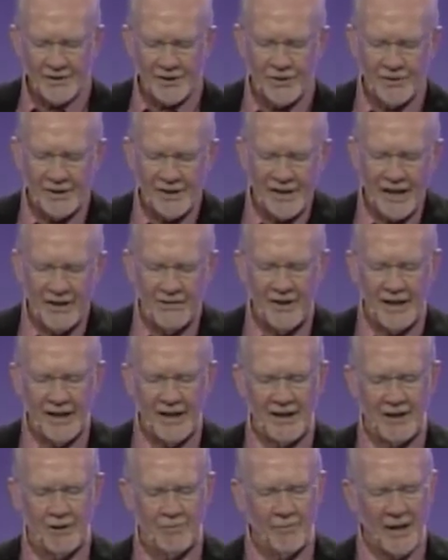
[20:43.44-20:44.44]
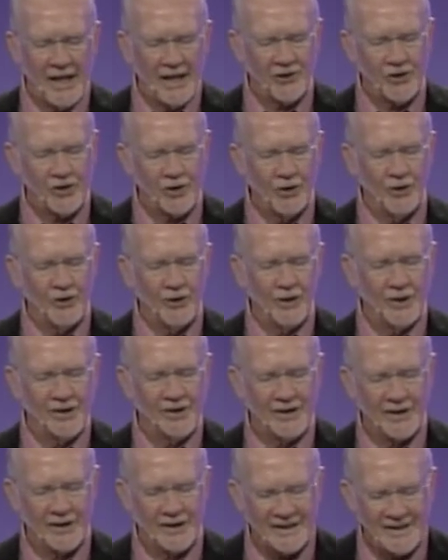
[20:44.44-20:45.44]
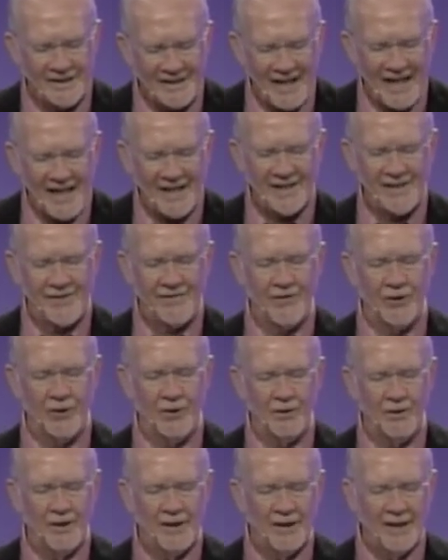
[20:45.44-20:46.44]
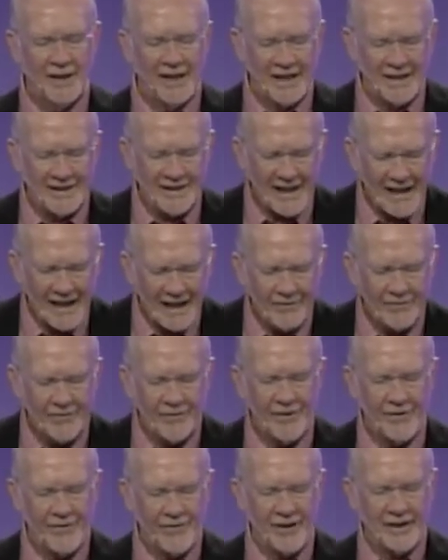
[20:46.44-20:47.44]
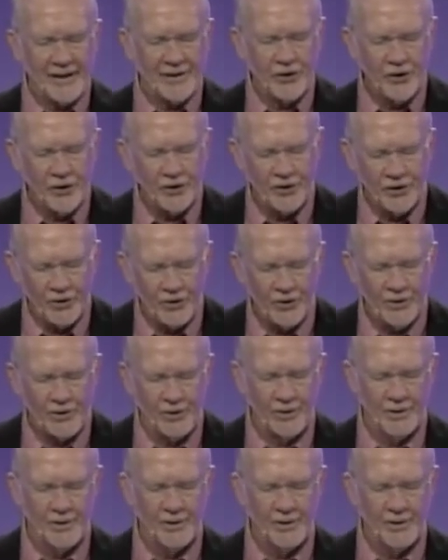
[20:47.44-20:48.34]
he's given, and he'll make sure you're successful in everything you do.